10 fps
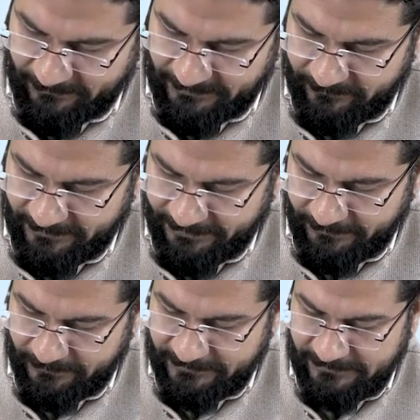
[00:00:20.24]
drawing in front of
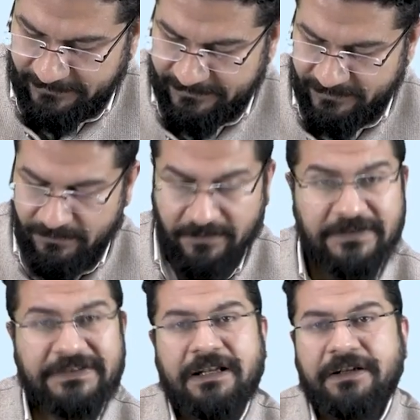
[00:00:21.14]
you. This is a region
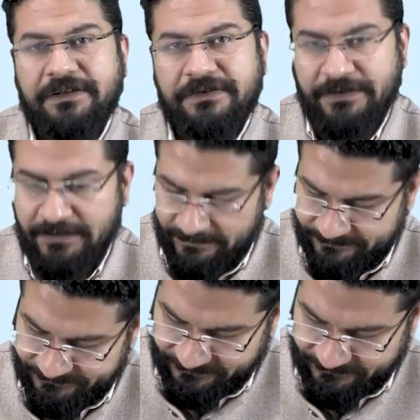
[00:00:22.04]
called sella turcica,